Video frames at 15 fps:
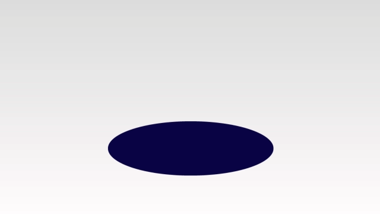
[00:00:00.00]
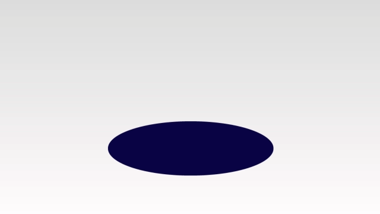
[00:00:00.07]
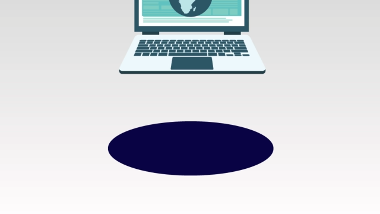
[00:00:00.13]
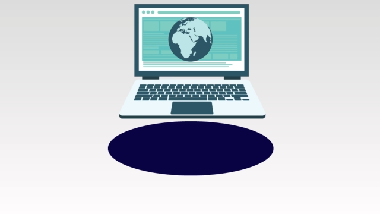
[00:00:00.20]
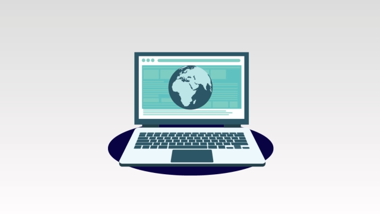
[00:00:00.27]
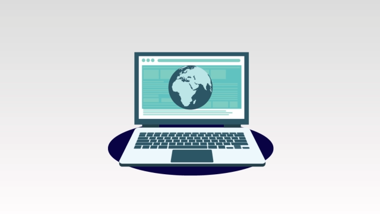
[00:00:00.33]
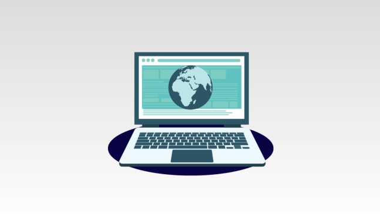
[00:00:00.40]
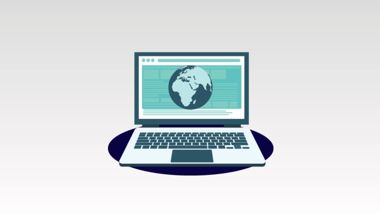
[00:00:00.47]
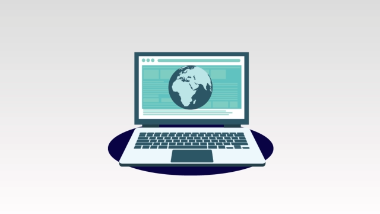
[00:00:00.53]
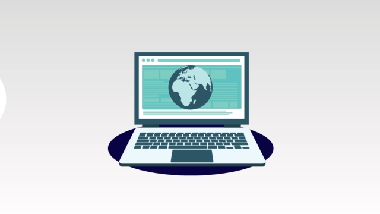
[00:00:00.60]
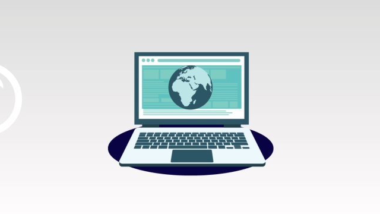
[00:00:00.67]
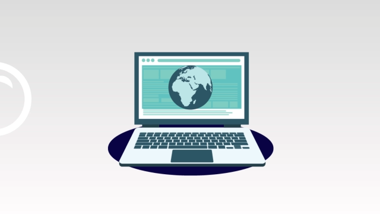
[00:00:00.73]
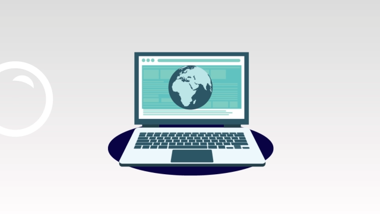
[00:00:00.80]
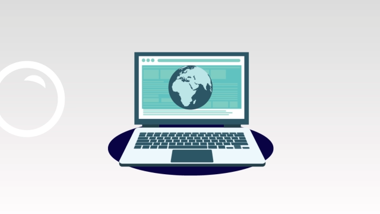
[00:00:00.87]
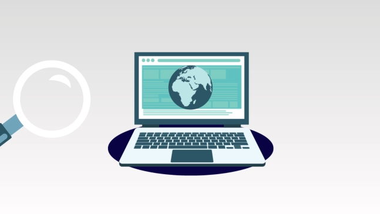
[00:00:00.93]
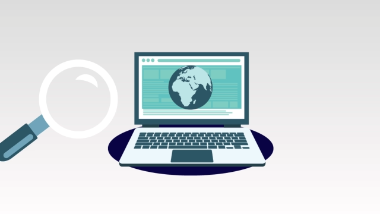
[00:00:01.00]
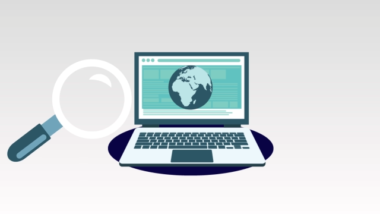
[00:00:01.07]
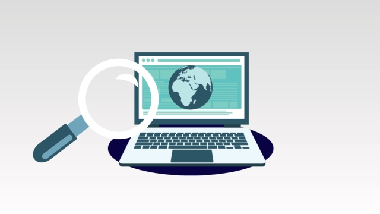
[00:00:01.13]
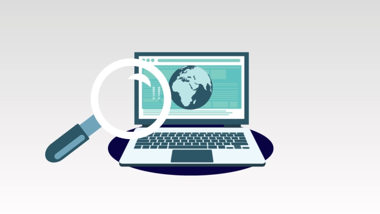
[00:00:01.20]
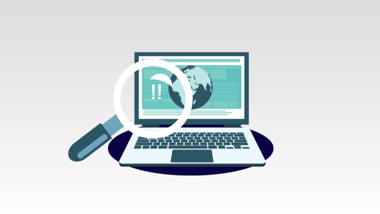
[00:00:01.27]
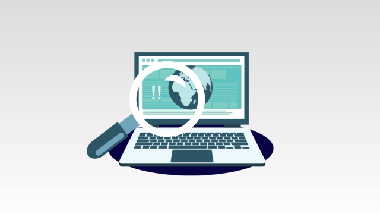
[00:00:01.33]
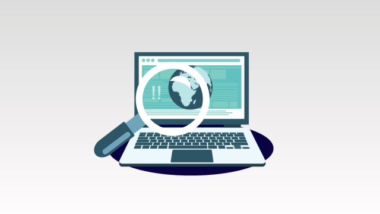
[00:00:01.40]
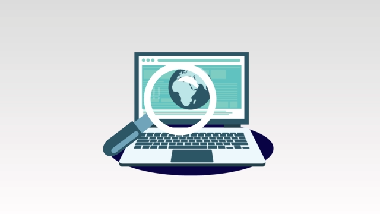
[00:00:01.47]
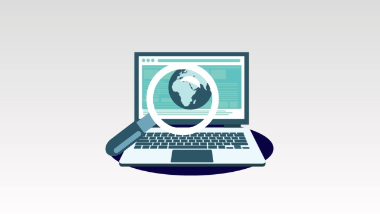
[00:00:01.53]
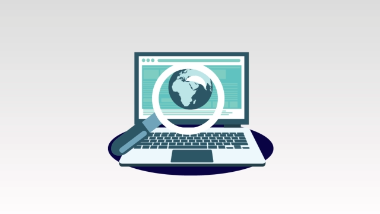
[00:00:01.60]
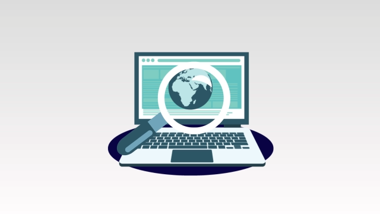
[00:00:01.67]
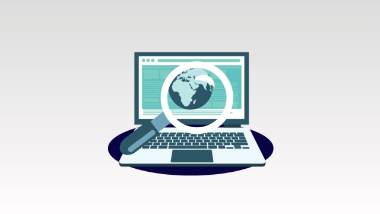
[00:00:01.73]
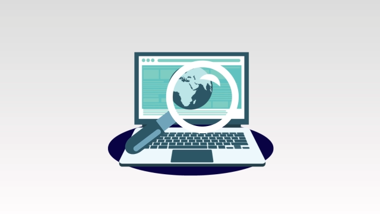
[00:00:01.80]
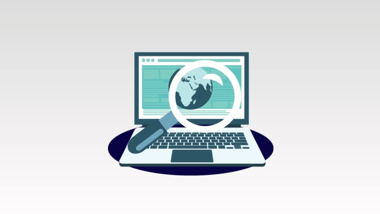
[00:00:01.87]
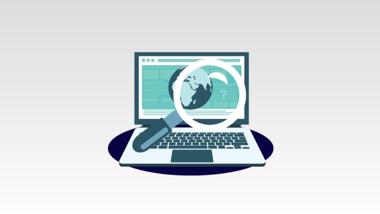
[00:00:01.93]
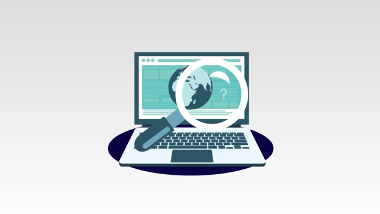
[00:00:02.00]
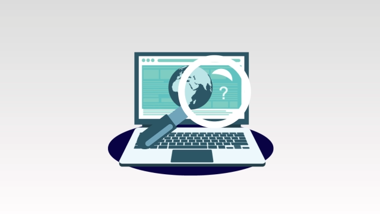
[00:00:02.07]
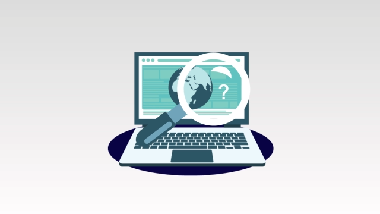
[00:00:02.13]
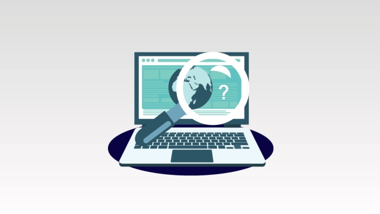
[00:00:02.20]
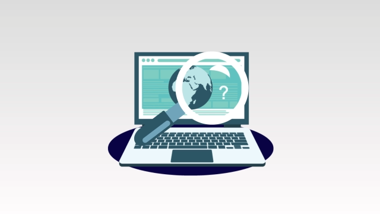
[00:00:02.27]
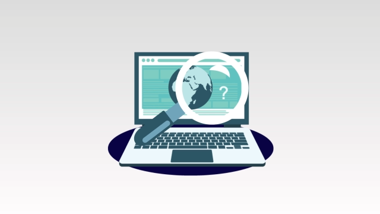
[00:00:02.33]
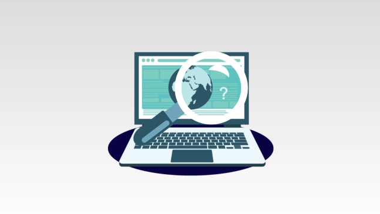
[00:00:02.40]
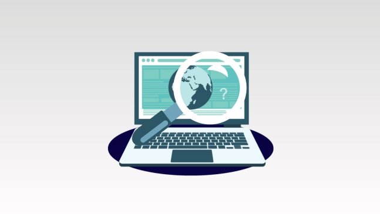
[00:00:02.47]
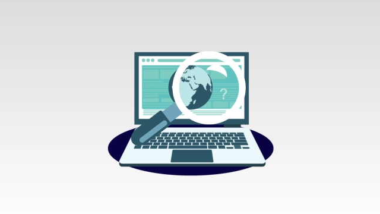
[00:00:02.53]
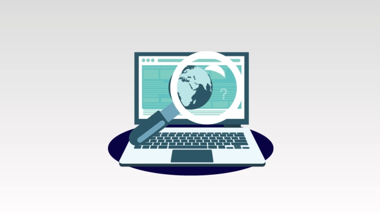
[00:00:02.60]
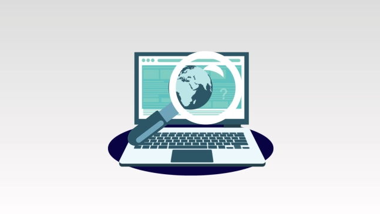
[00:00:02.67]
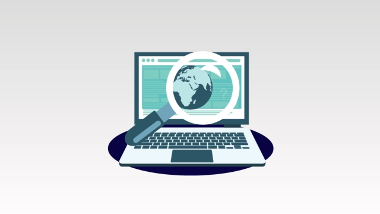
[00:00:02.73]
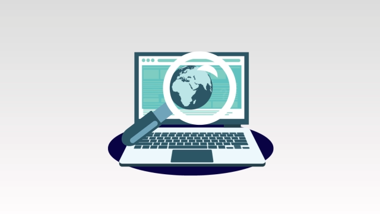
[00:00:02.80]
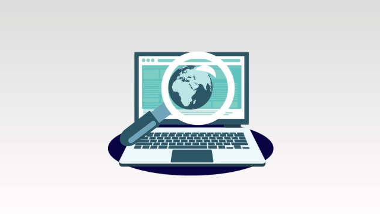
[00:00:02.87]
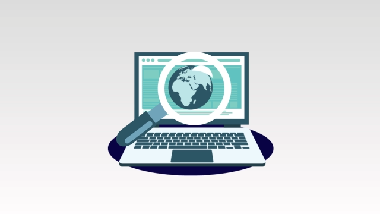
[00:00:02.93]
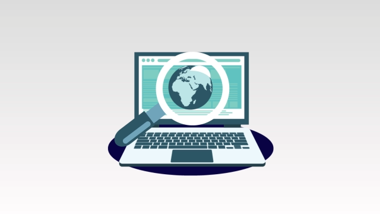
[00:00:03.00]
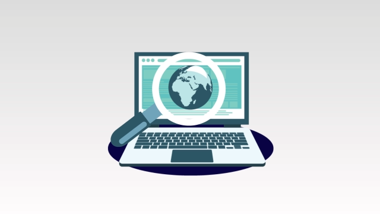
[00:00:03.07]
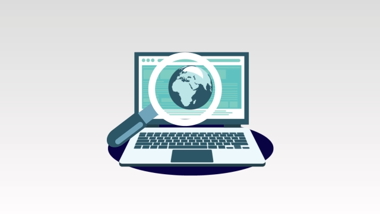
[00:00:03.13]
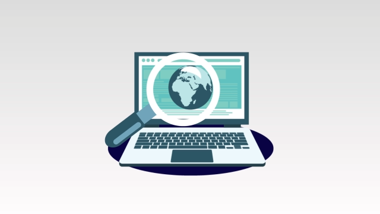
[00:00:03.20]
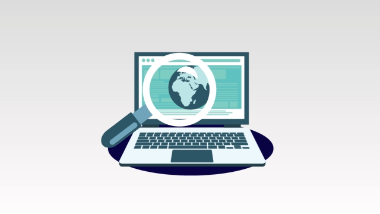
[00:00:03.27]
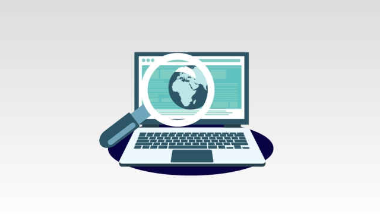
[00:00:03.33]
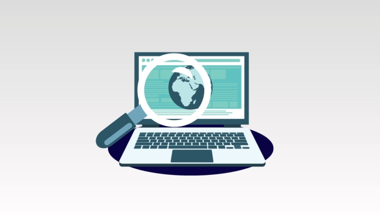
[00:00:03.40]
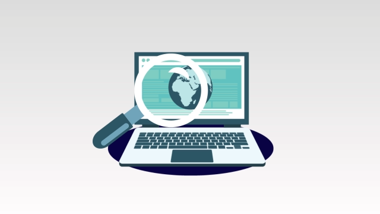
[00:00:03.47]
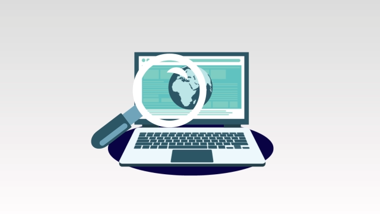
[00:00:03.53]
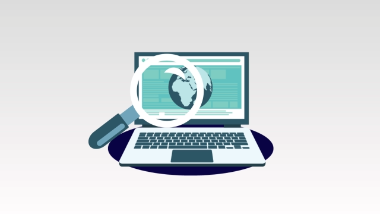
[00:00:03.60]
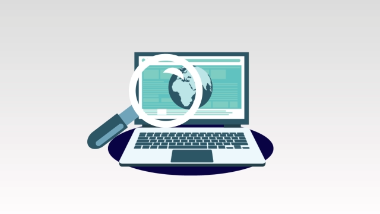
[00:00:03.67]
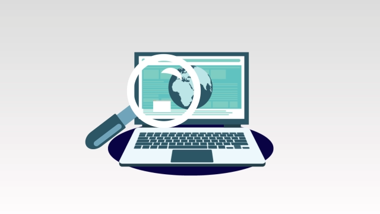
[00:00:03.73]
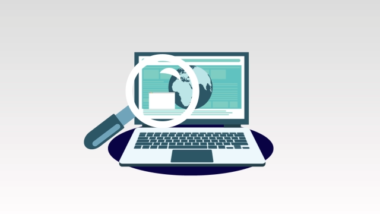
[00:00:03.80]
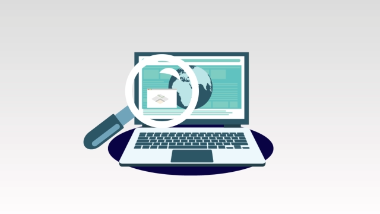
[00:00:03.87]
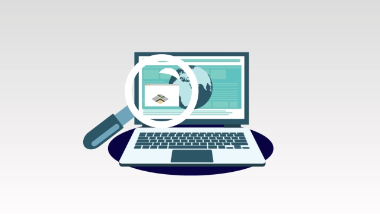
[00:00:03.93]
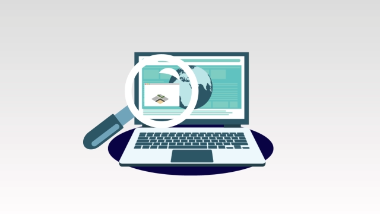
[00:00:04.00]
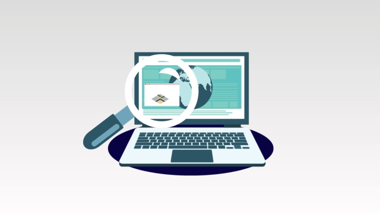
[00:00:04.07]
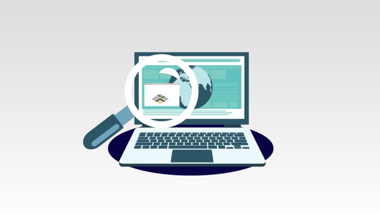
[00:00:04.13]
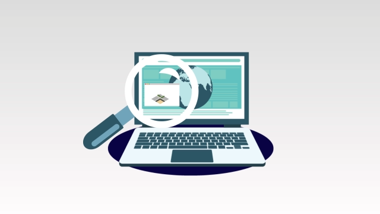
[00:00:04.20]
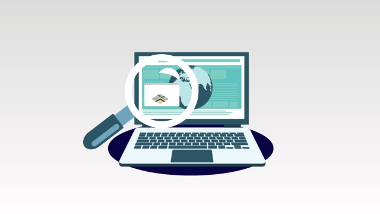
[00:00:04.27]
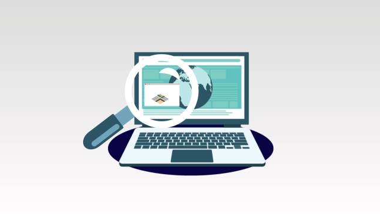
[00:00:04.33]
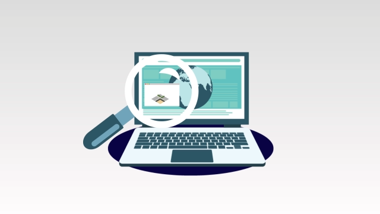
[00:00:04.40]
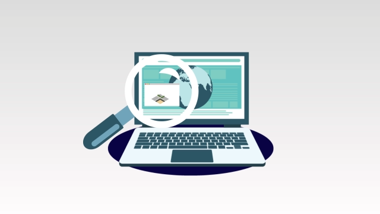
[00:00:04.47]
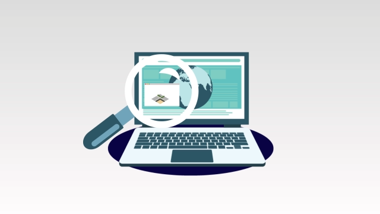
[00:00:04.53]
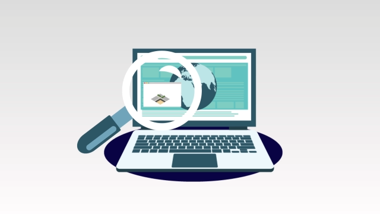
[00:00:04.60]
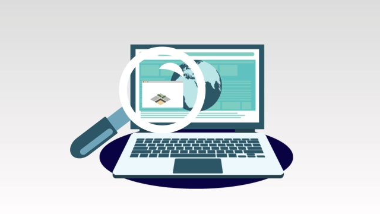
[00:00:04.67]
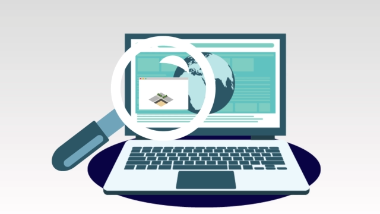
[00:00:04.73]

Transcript: Nobody's mouth can be seen.